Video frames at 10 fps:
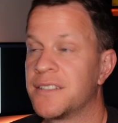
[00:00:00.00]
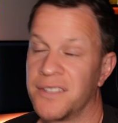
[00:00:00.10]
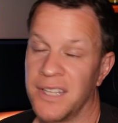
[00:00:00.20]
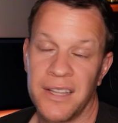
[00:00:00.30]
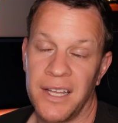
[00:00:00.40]

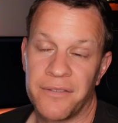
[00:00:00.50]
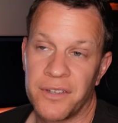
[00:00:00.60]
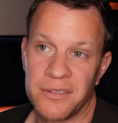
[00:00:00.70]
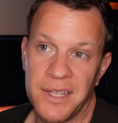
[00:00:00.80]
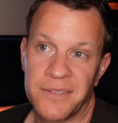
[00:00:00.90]
They've
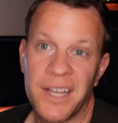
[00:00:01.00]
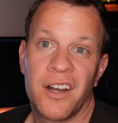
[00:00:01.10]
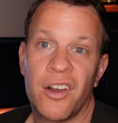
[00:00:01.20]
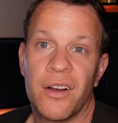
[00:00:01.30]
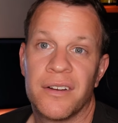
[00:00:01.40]
done
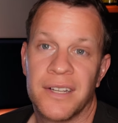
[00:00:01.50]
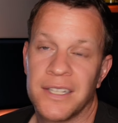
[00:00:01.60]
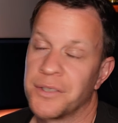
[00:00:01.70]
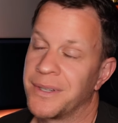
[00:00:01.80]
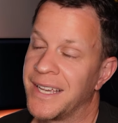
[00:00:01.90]
a lot.
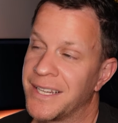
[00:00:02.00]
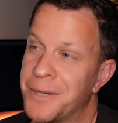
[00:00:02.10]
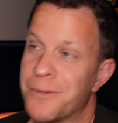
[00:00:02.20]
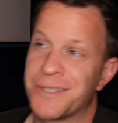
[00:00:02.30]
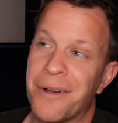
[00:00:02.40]
So I guess
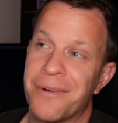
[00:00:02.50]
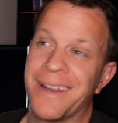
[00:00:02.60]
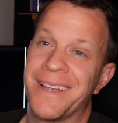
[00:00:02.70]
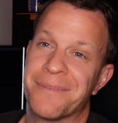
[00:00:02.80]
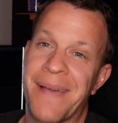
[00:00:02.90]
it was
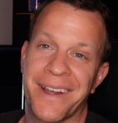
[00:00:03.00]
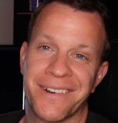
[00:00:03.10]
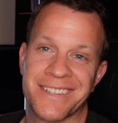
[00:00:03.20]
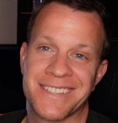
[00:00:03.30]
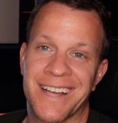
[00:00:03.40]
only a
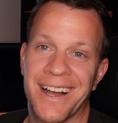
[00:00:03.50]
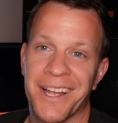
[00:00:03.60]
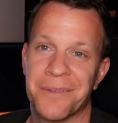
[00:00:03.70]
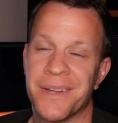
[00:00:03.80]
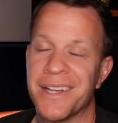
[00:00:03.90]
matter of
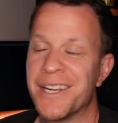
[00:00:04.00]
time